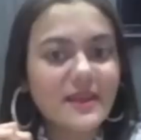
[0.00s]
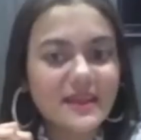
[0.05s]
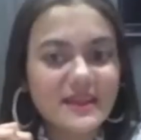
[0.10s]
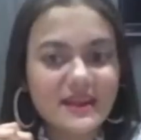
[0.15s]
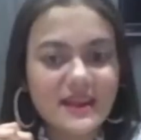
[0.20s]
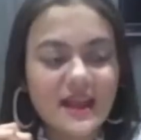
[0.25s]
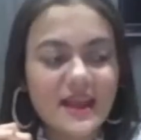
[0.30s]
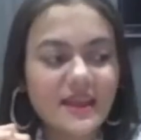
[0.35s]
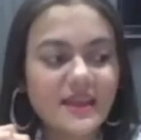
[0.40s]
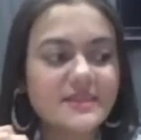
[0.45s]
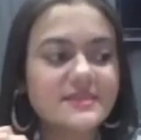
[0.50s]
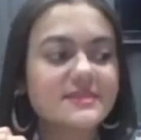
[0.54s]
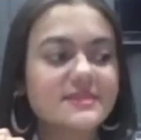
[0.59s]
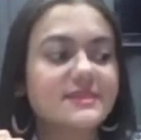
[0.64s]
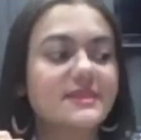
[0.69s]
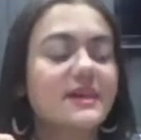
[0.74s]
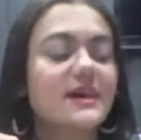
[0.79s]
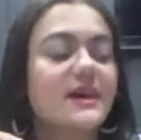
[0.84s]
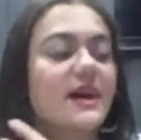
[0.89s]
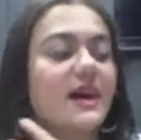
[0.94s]
my
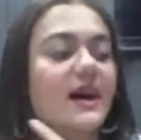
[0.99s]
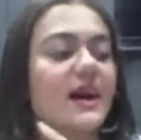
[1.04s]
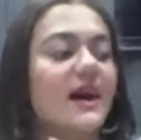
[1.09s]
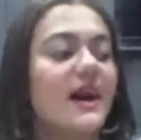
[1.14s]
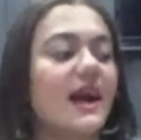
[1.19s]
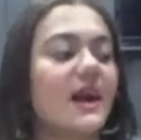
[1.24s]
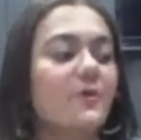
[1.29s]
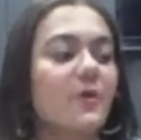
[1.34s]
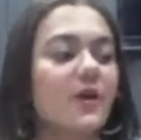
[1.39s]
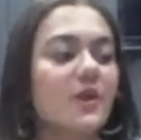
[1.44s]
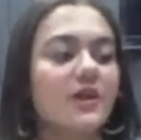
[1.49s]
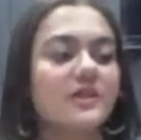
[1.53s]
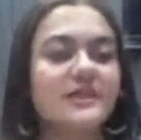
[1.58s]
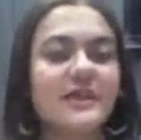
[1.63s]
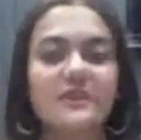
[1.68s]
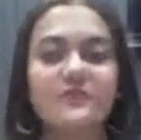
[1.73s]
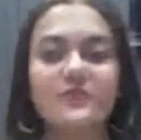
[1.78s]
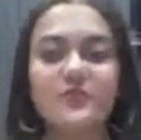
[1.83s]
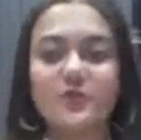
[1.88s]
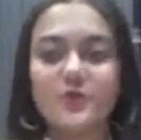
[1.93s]
clients, I want
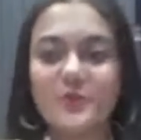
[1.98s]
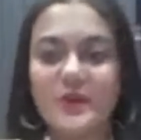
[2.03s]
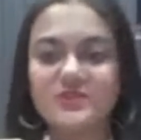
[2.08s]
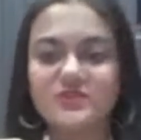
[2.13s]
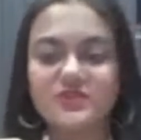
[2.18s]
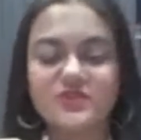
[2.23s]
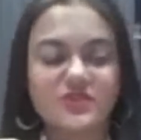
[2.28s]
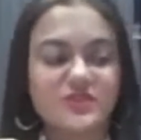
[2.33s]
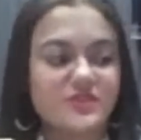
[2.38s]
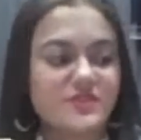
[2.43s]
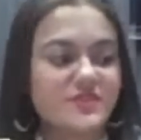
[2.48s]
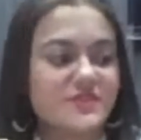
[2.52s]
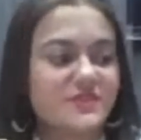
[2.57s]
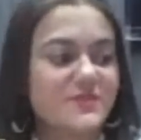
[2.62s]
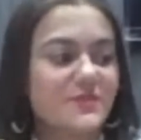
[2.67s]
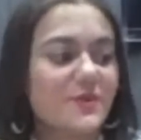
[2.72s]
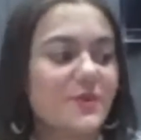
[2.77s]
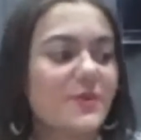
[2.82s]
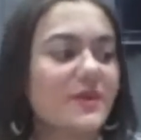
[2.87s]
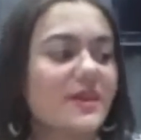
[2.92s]
to take few
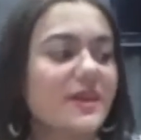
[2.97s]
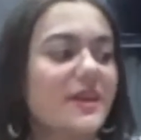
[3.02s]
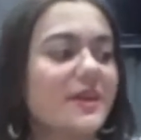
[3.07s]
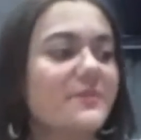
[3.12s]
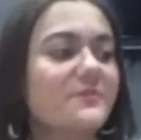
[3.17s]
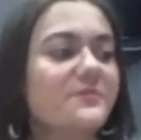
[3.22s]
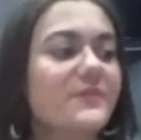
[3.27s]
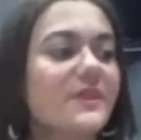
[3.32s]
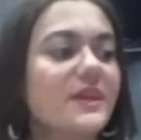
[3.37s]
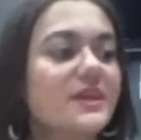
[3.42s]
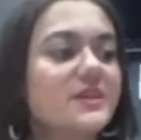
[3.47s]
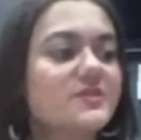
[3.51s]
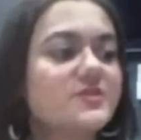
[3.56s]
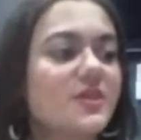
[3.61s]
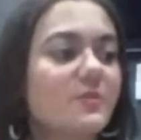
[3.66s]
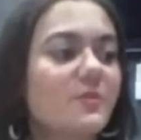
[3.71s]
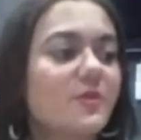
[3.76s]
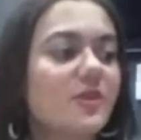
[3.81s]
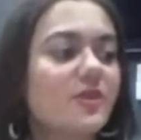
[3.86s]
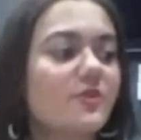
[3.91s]
questions. Okay,
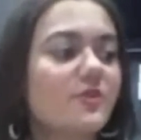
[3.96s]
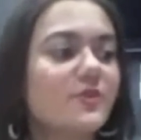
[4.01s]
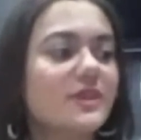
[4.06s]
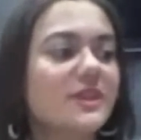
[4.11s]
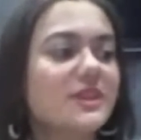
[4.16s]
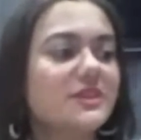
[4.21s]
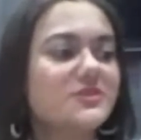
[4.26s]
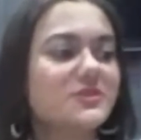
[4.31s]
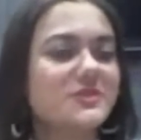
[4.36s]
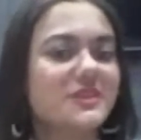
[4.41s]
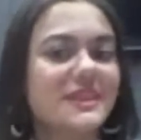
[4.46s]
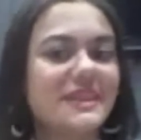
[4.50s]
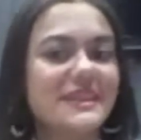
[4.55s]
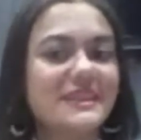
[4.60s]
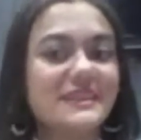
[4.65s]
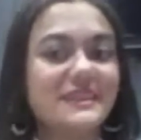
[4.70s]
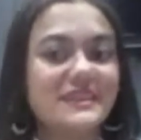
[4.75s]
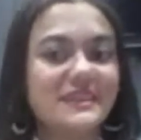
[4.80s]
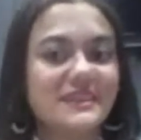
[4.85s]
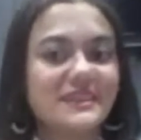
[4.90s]
so I'm going to only show the
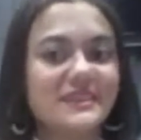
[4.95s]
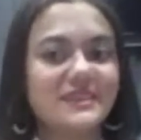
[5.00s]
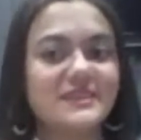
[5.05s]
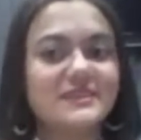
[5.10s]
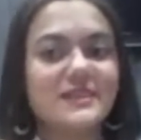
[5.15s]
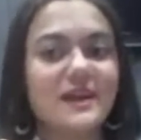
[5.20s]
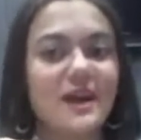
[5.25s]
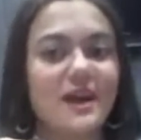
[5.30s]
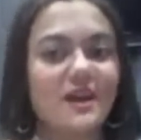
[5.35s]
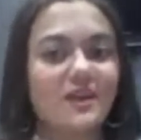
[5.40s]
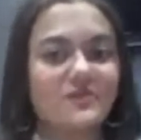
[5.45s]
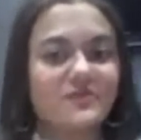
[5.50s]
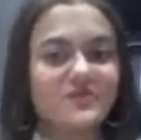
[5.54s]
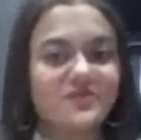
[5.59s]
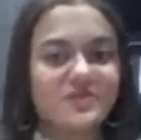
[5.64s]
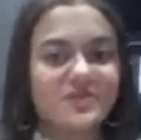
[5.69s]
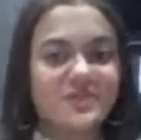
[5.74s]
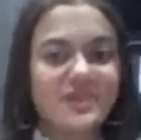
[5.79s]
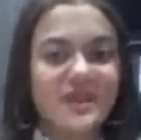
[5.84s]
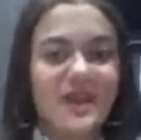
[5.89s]
ingredients
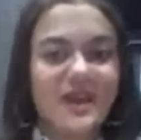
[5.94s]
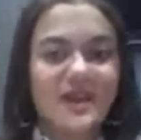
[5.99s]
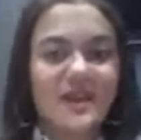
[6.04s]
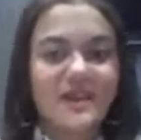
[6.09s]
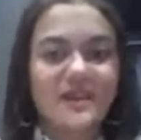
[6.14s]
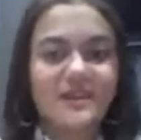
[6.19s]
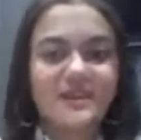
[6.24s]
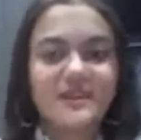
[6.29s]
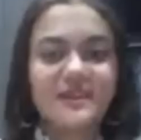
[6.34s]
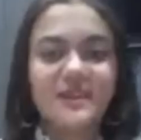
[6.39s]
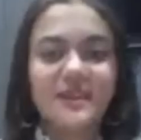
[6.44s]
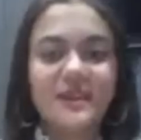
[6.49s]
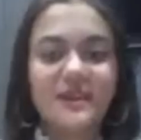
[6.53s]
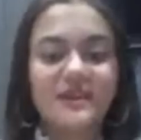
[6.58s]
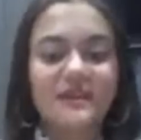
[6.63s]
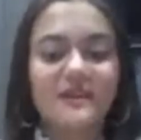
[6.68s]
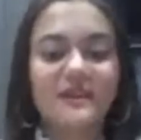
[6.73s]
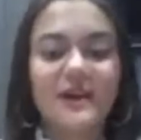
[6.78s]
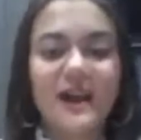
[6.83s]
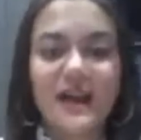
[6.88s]
after I
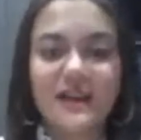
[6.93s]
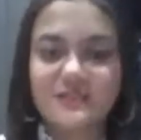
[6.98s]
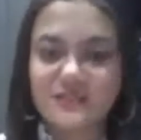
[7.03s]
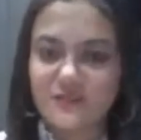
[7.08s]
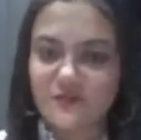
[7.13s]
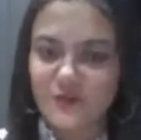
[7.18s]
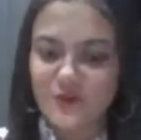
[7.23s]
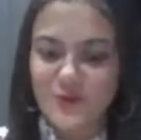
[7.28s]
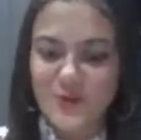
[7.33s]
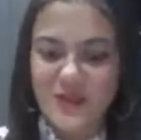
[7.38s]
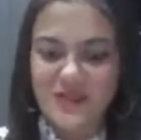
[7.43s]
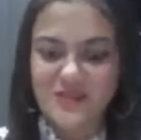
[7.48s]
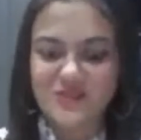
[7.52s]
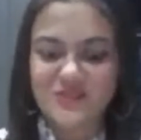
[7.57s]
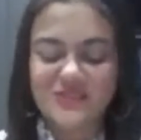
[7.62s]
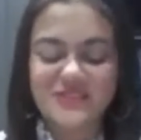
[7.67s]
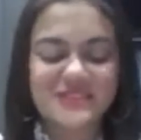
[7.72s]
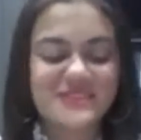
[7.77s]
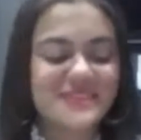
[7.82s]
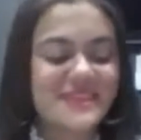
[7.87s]
answer few
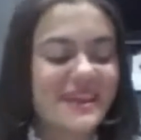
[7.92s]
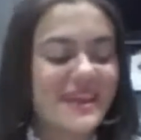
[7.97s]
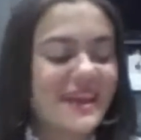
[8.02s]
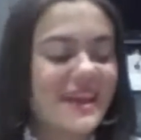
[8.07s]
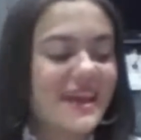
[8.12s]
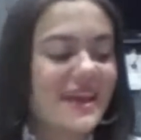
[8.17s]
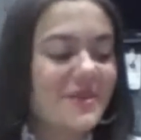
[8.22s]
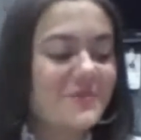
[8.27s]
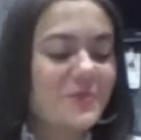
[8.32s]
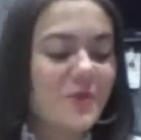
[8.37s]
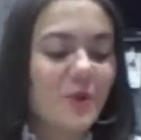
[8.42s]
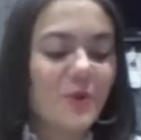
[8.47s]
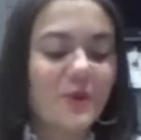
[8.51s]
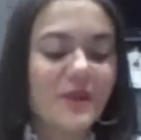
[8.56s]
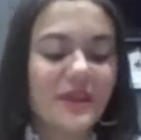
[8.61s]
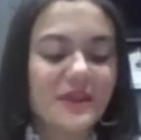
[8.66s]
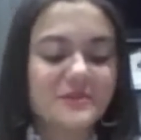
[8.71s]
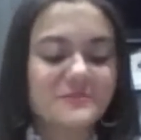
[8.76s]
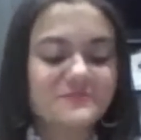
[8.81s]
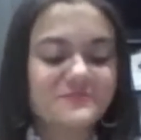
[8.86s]
questions.
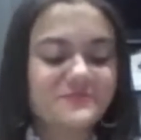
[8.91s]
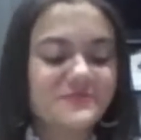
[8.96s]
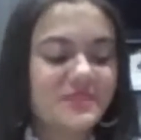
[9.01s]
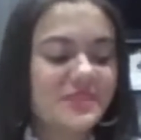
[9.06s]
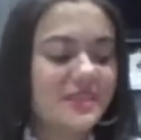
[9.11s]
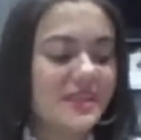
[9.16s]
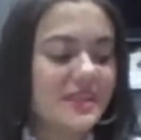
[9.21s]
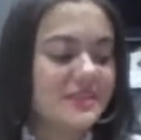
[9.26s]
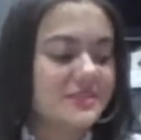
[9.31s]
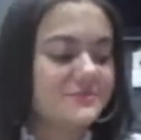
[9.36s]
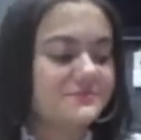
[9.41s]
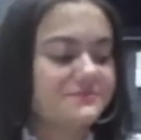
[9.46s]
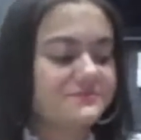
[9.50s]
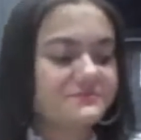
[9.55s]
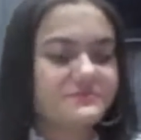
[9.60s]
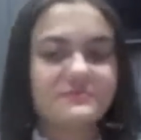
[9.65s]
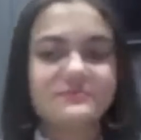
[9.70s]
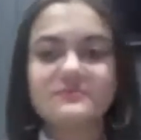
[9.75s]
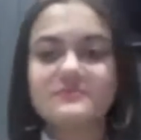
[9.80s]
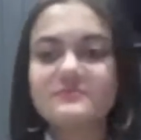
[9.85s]
Okay, great.
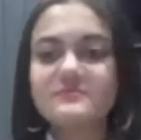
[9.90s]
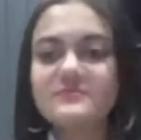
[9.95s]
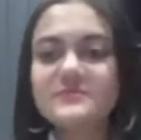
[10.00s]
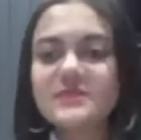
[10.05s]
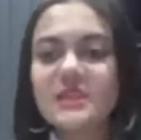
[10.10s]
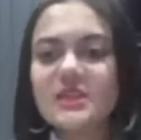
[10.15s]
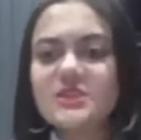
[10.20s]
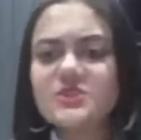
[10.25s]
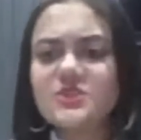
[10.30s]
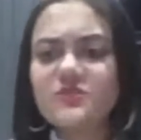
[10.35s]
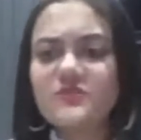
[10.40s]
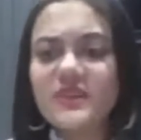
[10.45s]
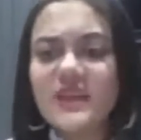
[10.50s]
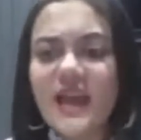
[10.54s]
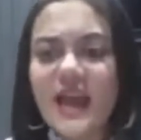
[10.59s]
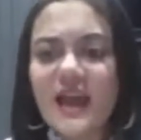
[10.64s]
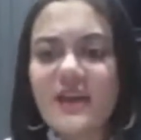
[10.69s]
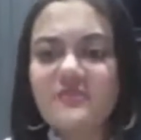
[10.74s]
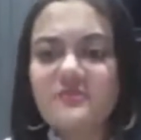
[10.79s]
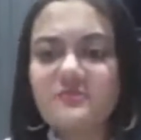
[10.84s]
So we
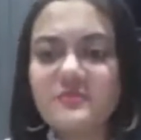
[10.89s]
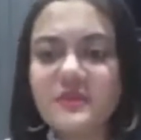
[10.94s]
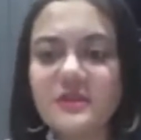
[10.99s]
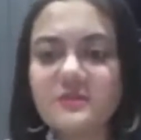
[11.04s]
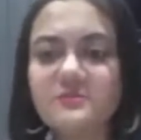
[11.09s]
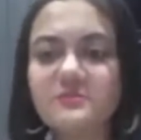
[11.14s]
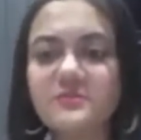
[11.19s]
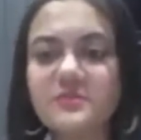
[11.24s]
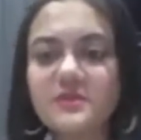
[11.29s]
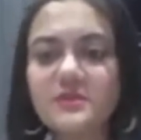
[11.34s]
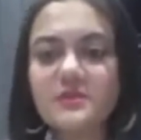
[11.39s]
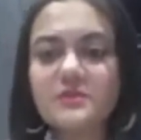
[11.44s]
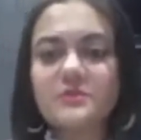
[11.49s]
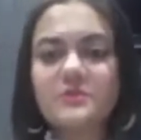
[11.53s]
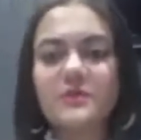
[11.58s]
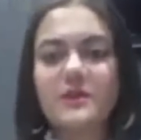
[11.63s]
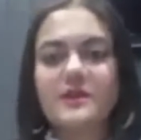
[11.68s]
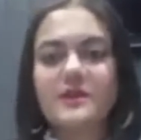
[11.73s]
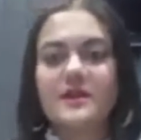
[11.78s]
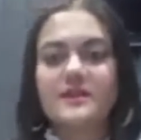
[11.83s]
have people
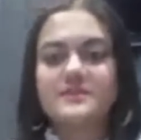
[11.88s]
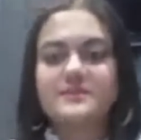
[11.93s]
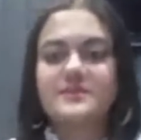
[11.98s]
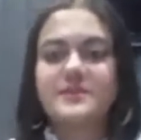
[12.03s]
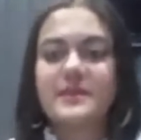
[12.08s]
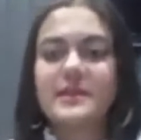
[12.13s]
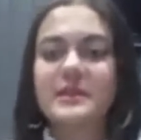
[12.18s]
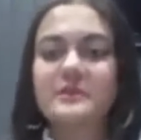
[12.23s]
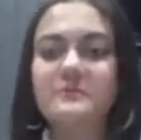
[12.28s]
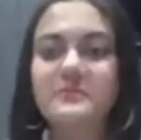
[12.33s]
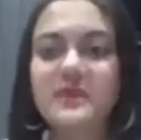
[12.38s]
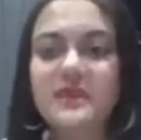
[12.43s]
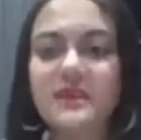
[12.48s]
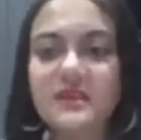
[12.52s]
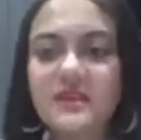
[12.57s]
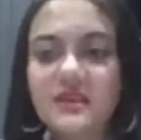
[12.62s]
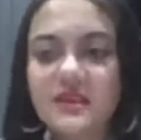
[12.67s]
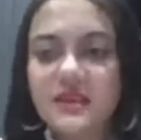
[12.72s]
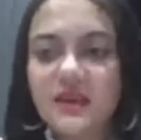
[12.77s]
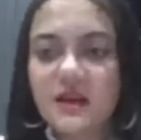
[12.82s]
who are asking
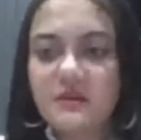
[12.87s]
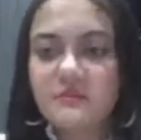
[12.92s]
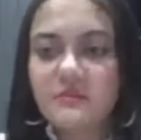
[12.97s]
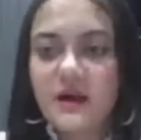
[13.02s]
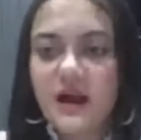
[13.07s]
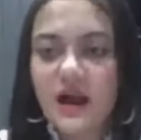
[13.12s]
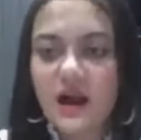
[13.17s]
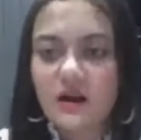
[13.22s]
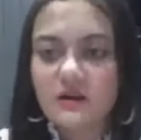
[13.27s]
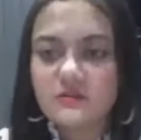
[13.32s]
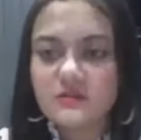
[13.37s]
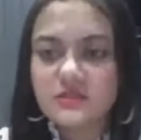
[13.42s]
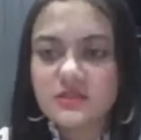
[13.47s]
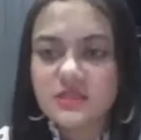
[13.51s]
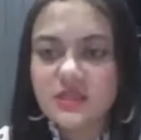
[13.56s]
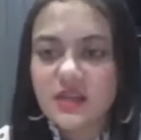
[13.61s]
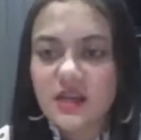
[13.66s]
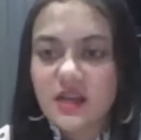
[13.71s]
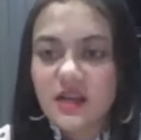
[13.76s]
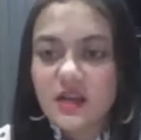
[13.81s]
me
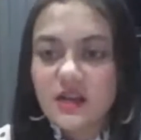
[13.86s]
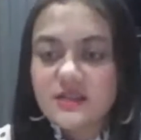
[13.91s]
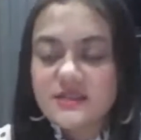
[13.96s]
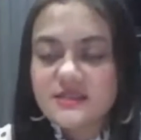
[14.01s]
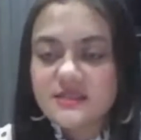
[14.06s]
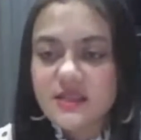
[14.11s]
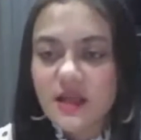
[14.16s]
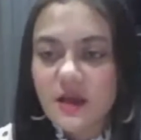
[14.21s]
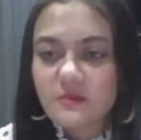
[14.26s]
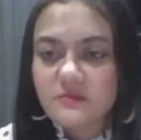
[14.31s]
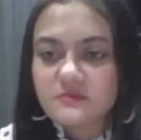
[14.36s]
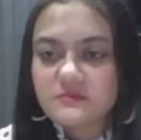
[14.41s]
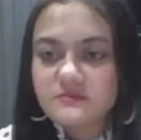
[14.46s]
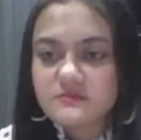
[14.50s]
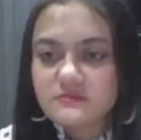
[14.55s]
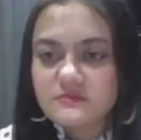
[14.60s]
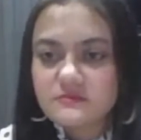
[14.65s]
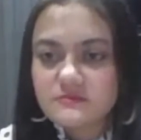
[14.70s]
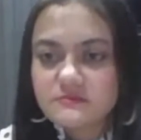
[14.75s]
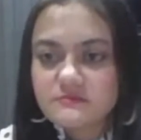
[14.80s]
about
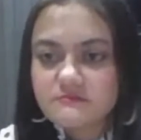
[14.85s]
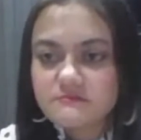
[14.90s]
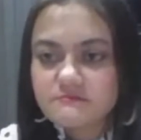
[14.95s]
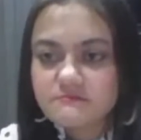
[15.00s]
some